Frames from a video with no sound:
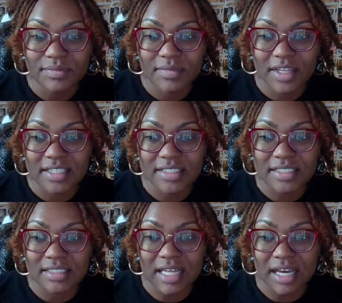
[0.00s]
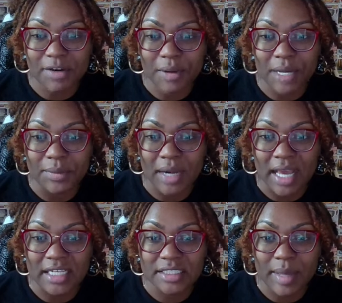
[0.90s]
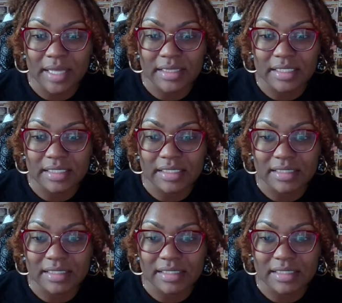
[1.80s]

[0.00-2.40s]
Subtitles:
This is not quite what I expected.